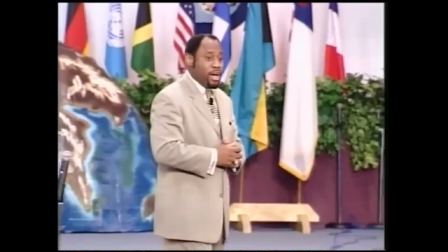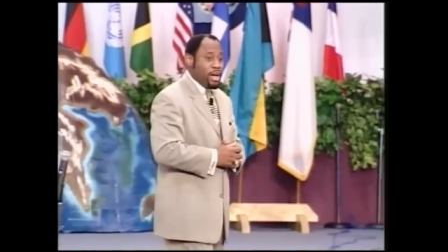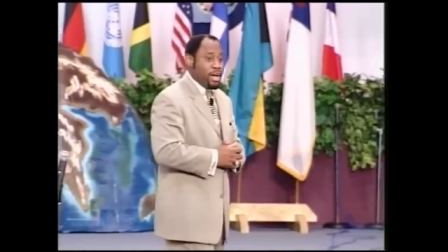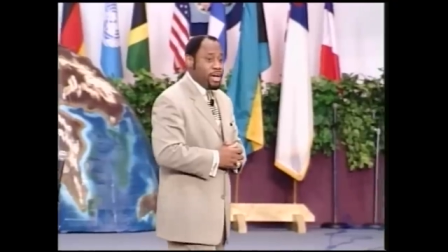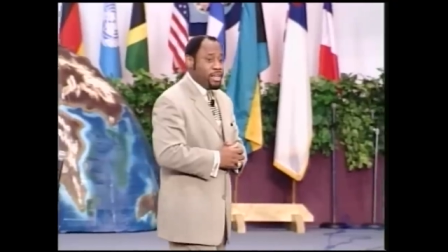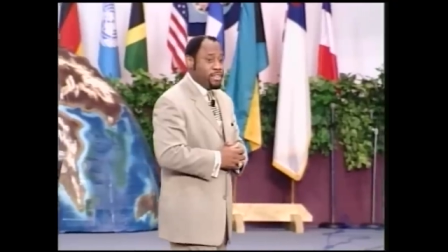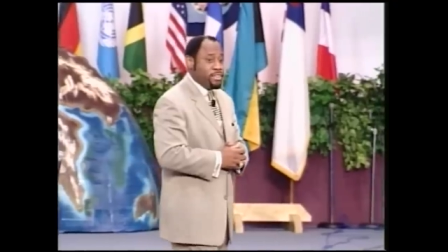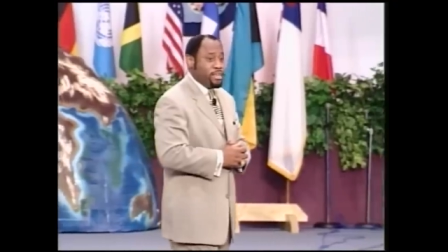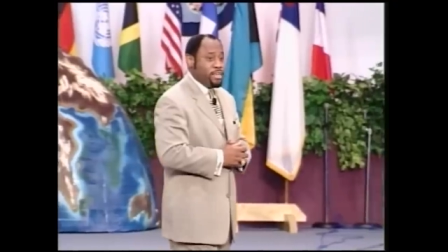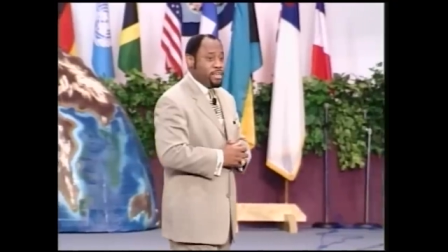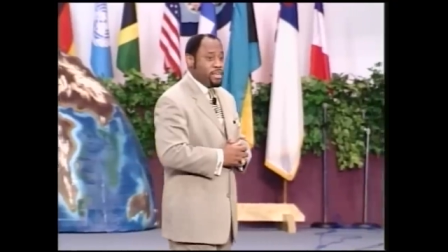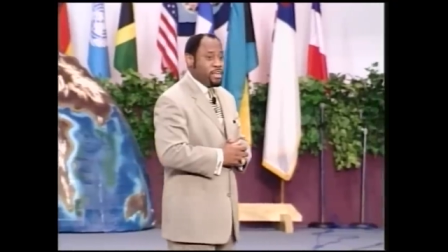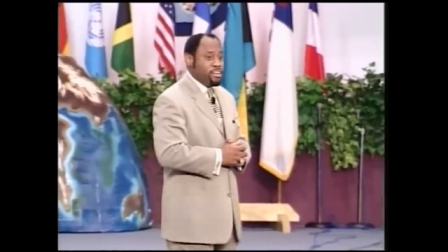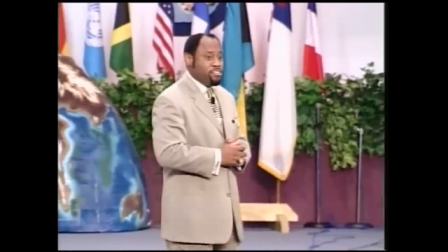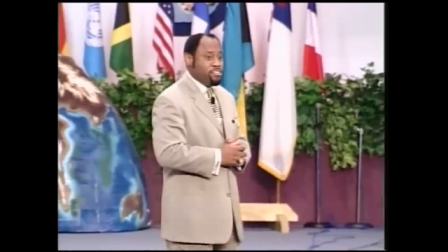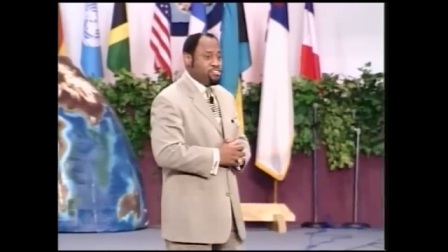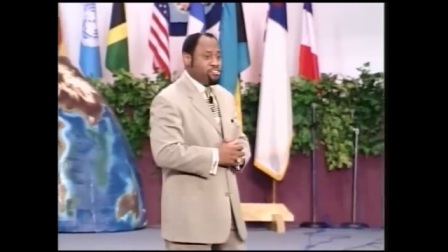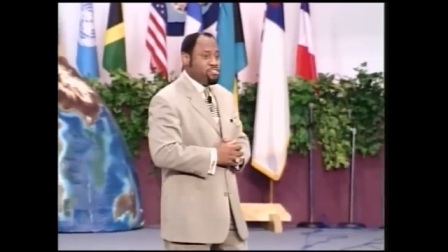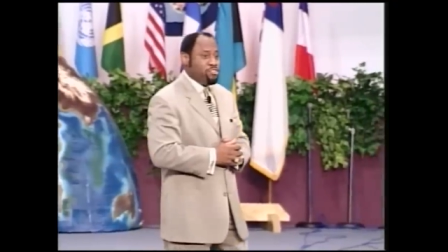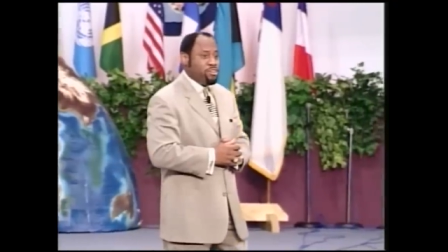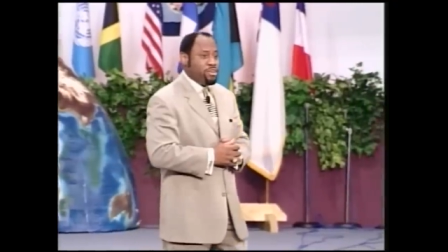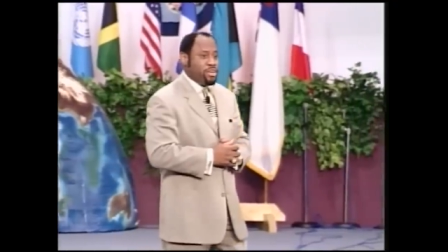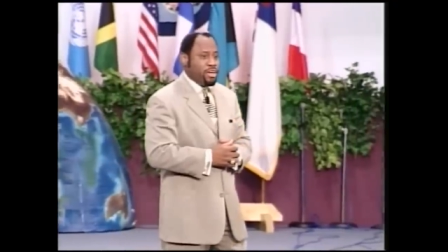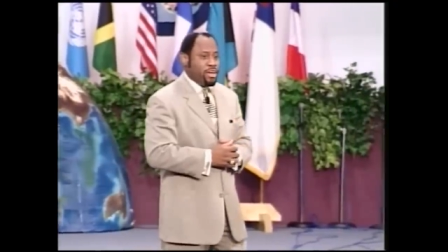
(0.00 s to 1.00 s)
And the
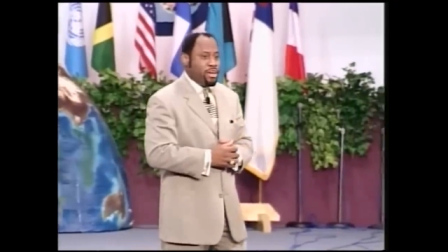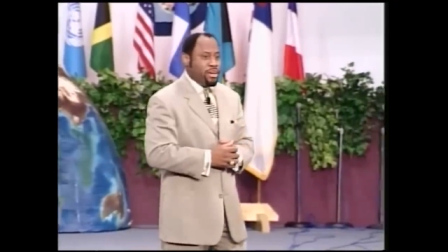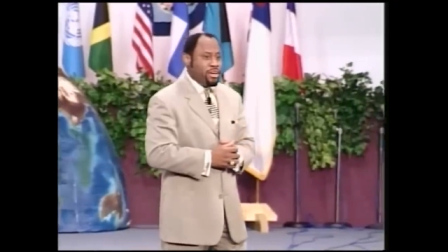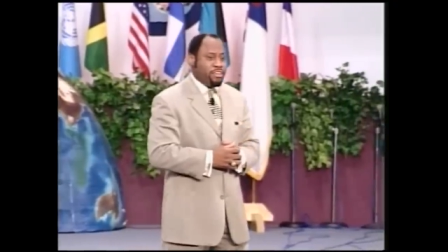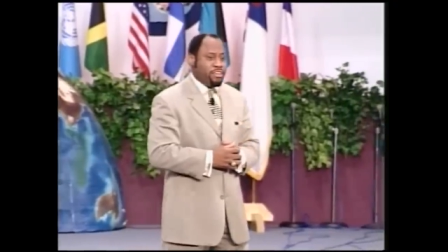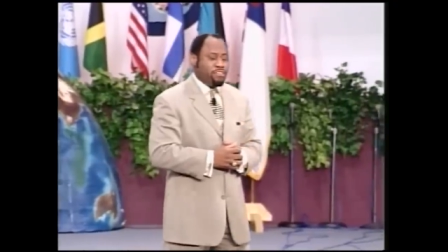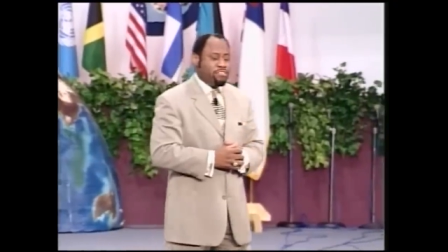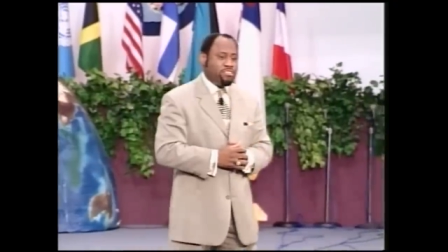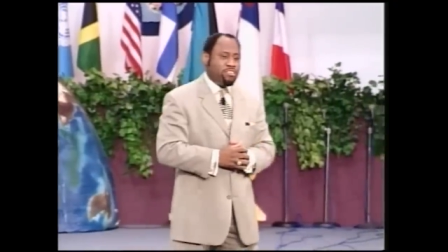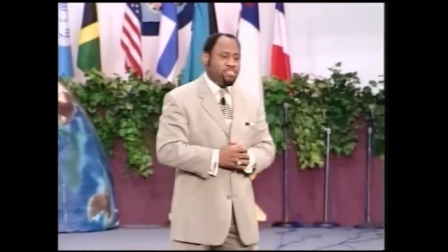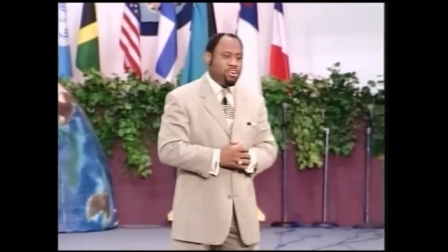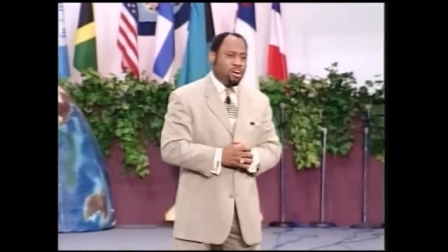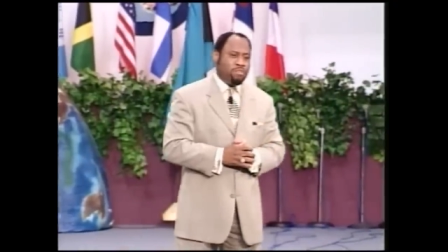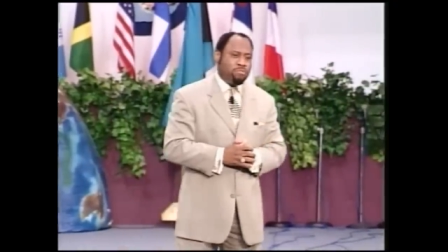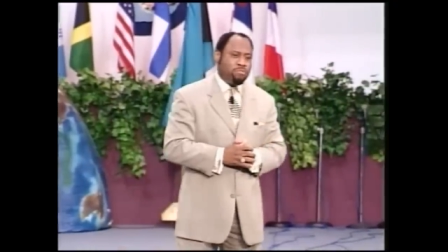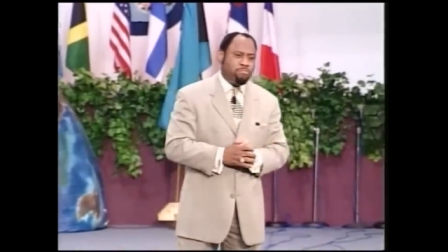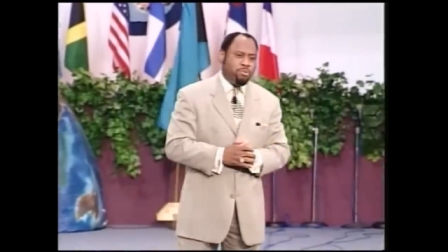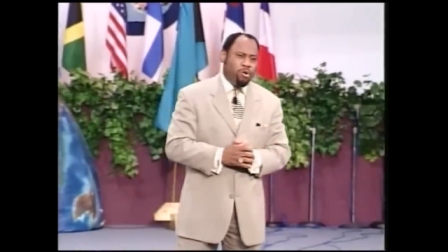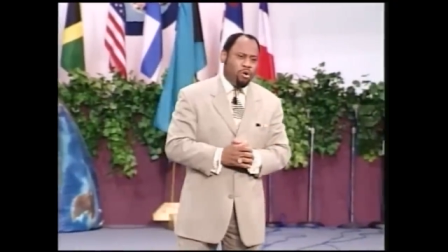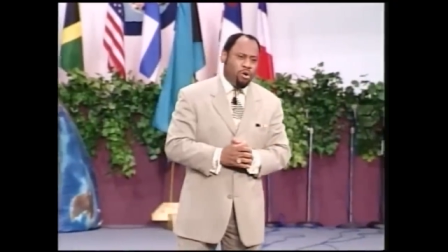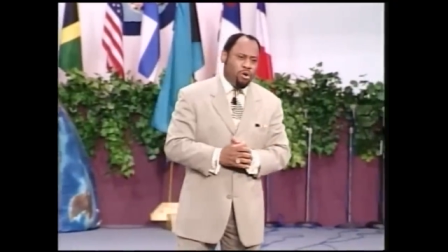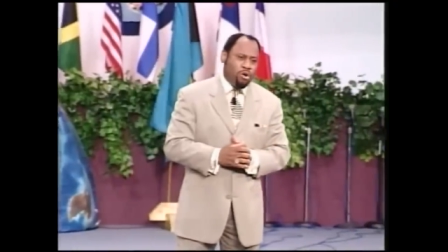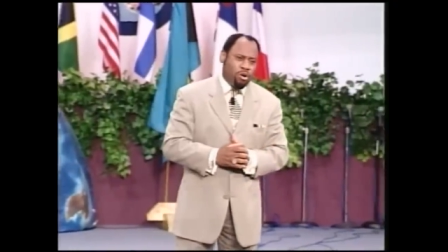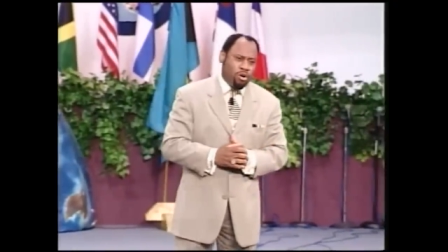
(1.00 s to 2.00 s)
issue here is not
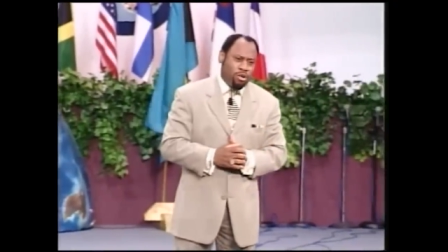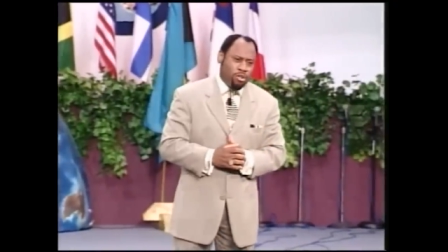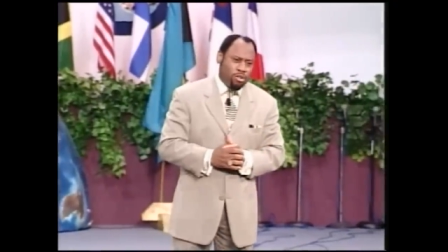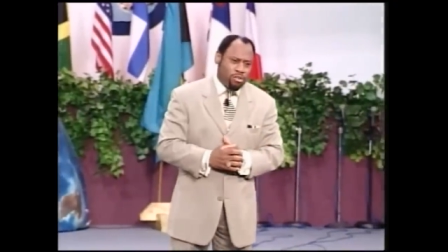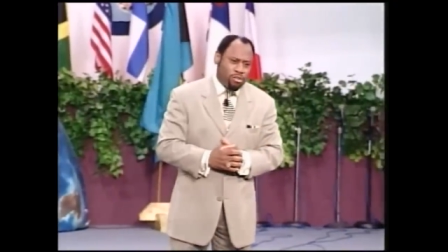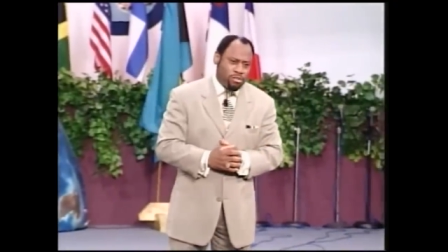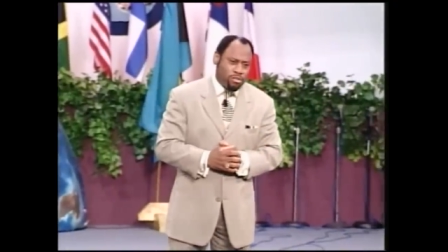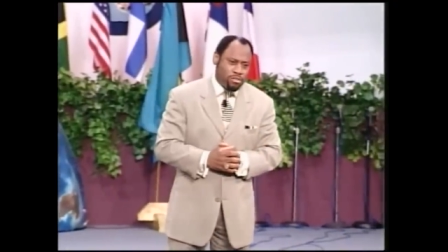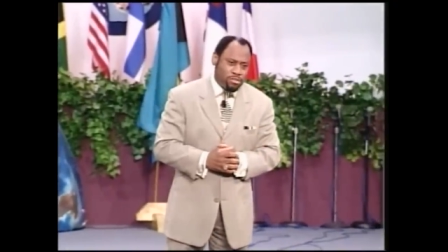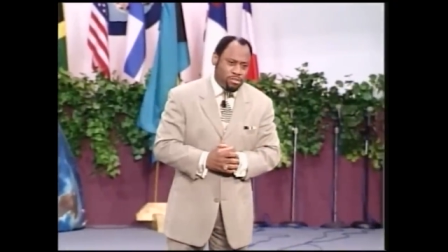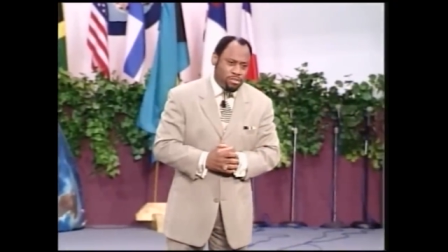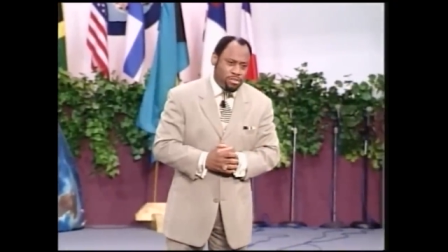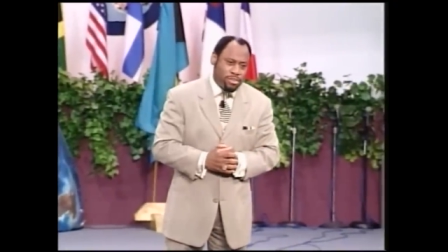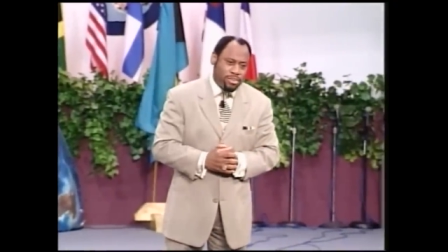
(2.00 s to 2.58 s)
Paul,